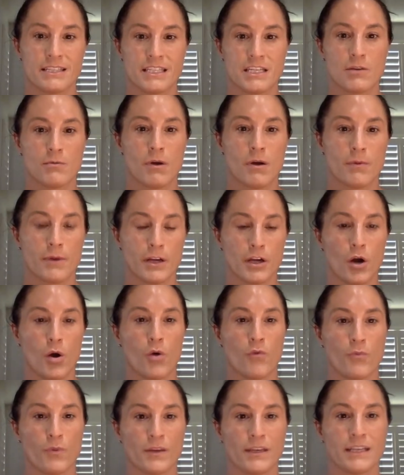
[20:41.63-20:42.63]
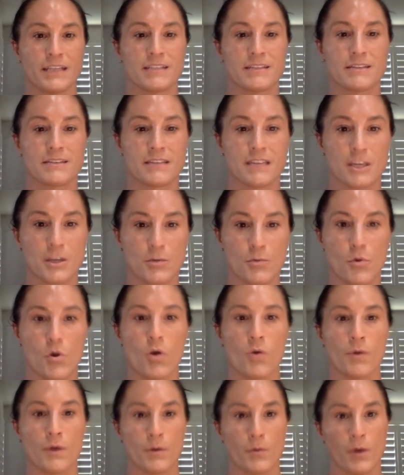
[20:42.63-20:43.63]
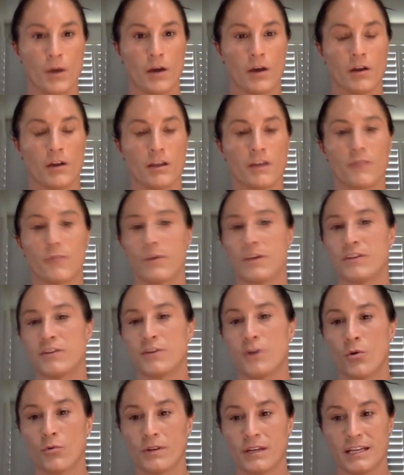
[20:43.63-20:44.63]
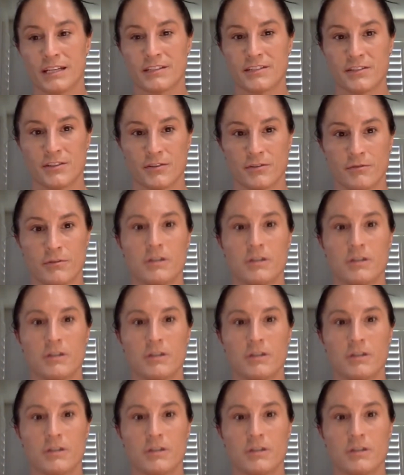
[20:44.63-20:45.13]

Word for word: where we go if we need to see you more we will if we don't need to